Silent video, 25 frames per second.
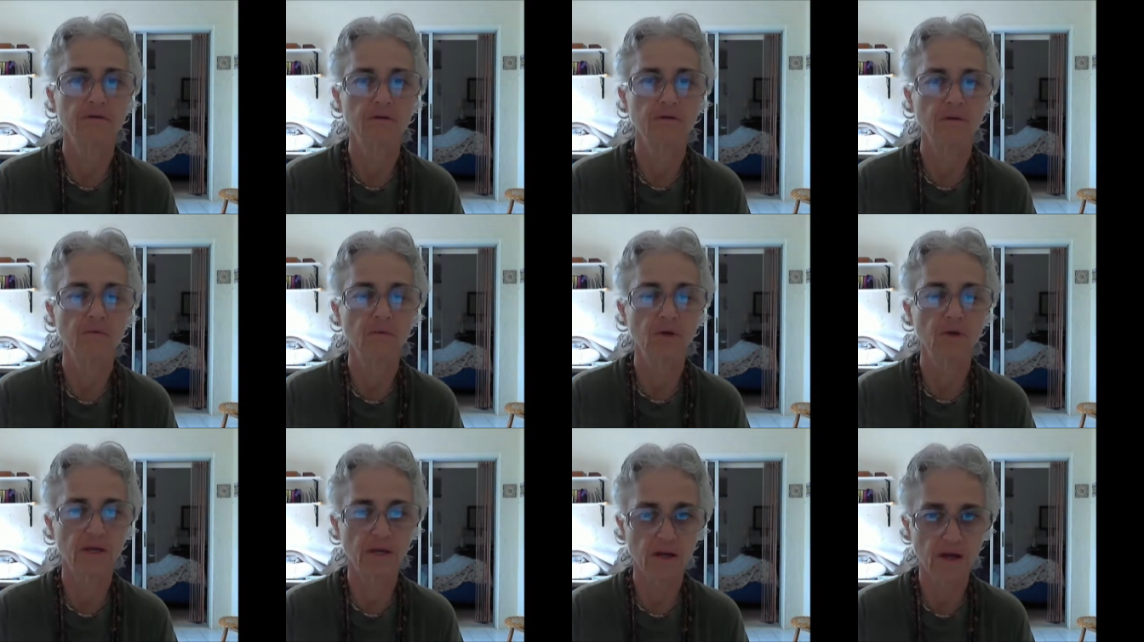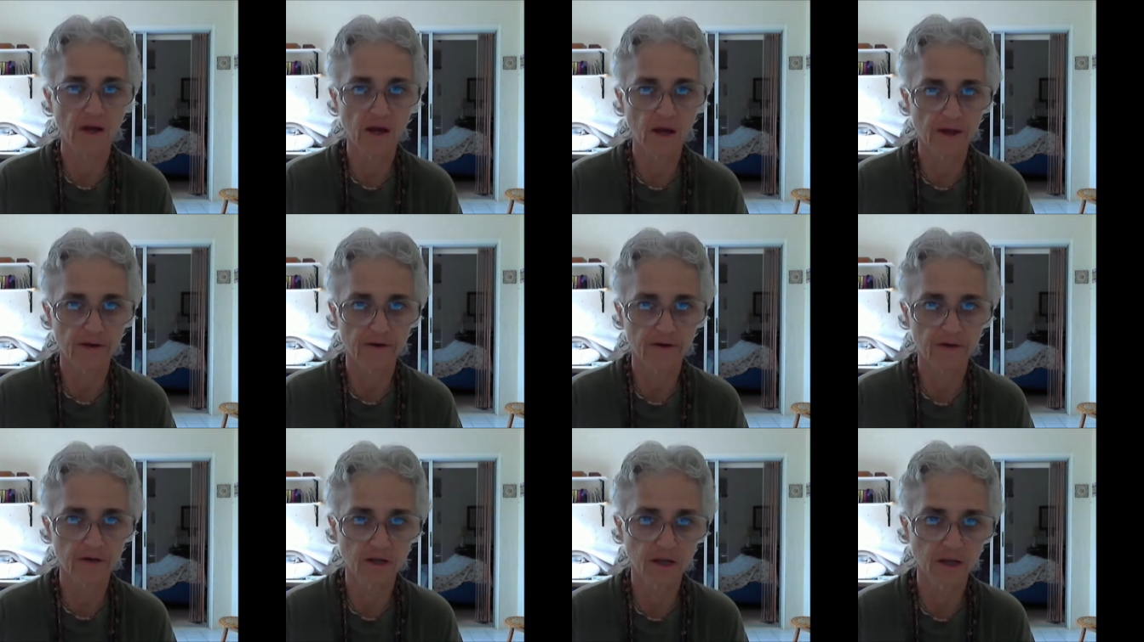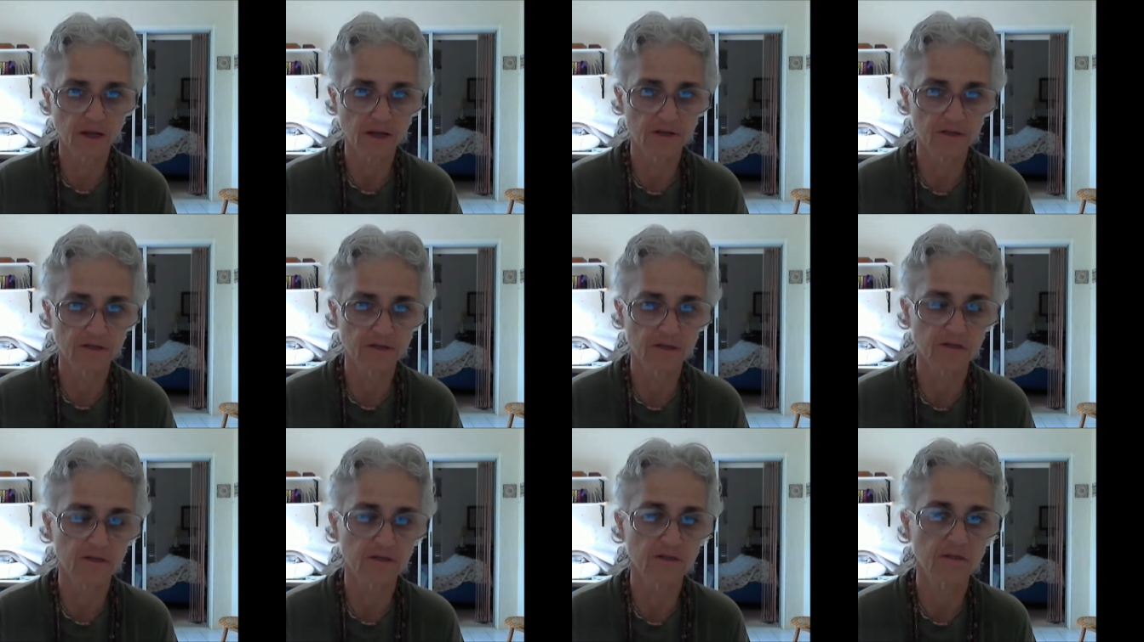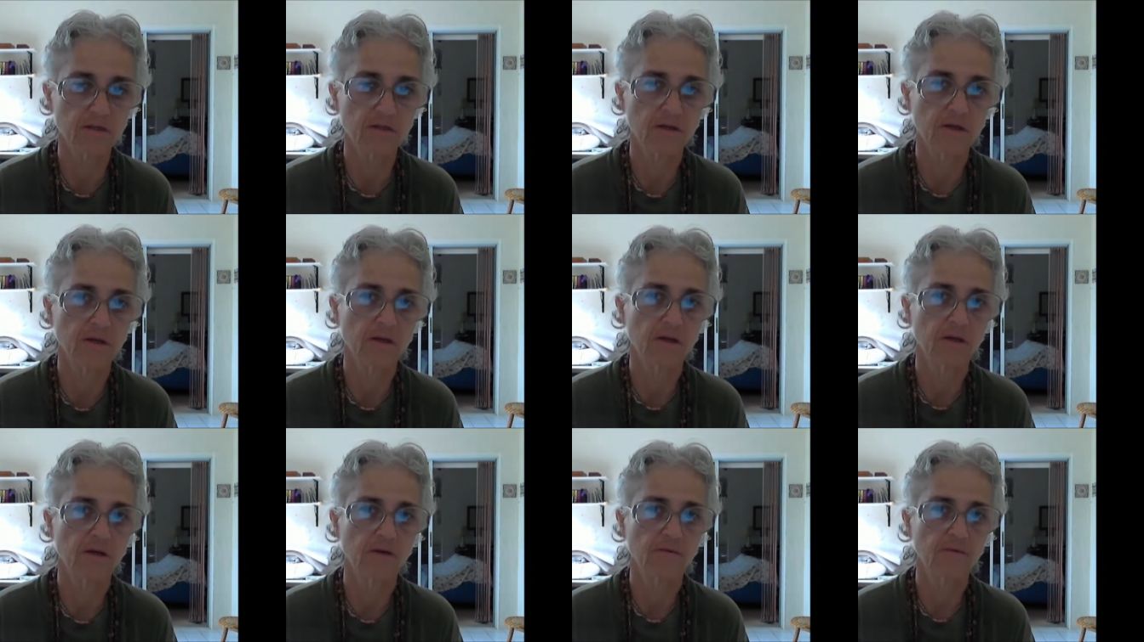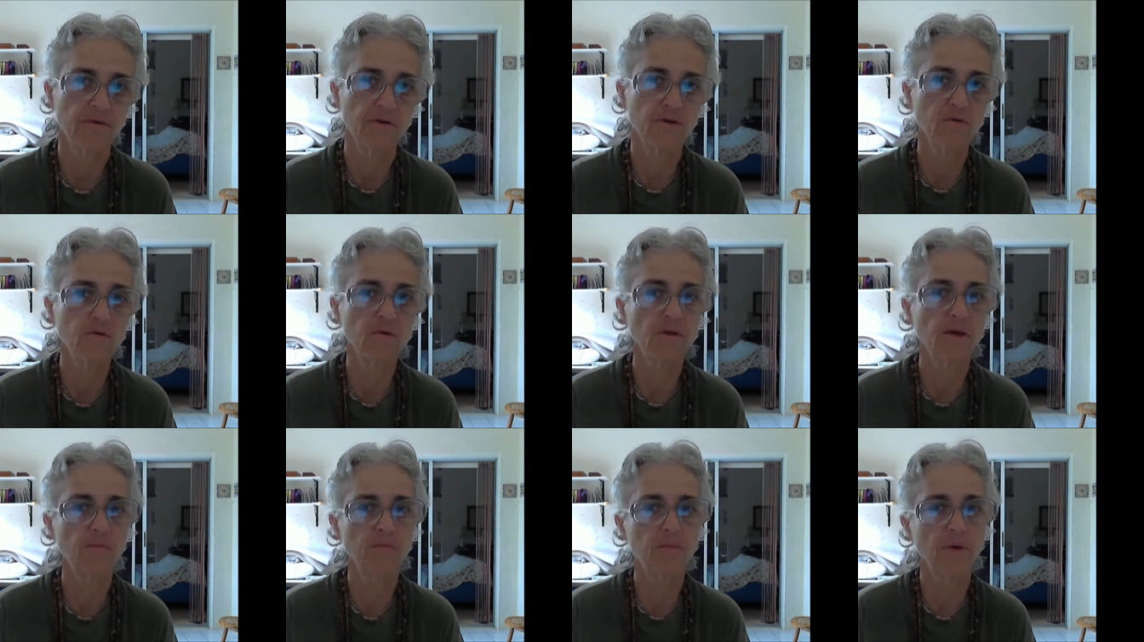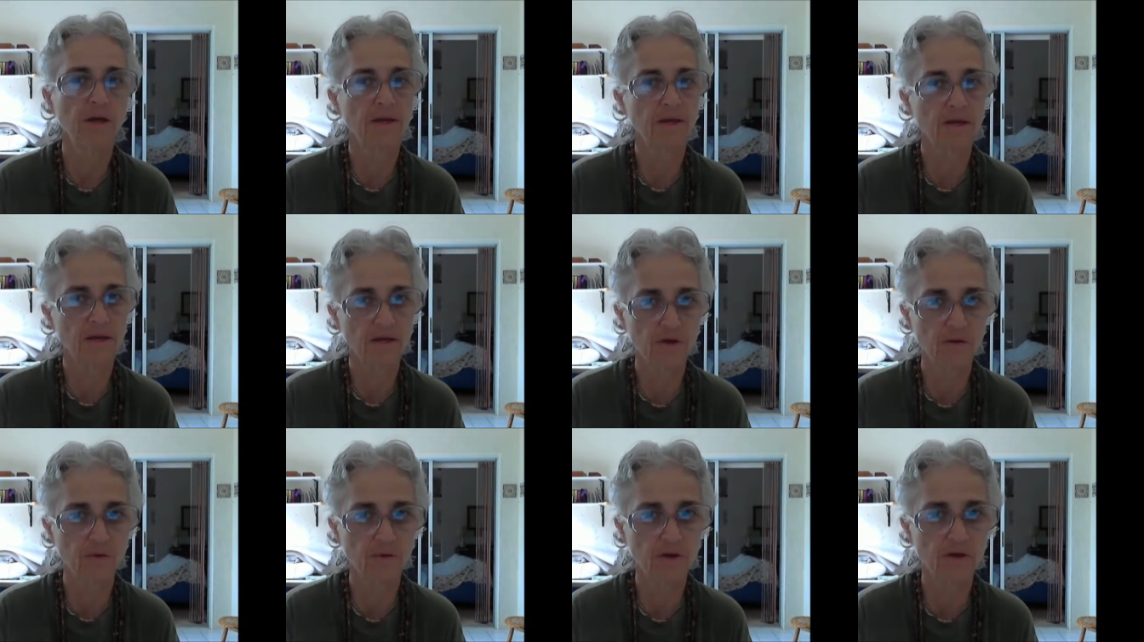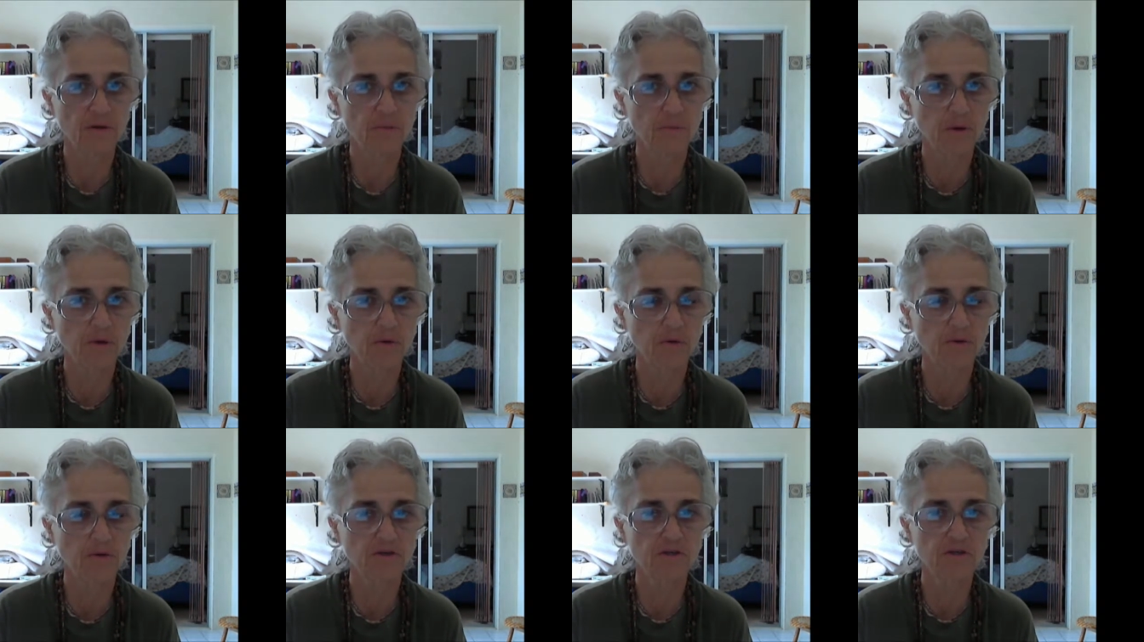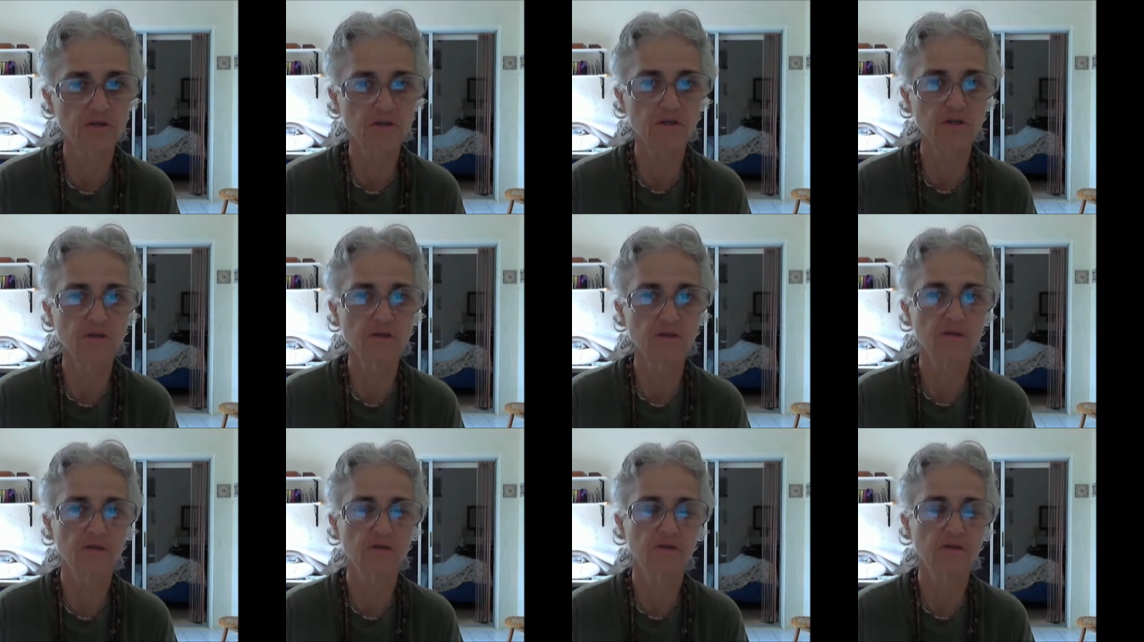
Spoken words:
We get a higher taste. We do that by hearing about Krishna,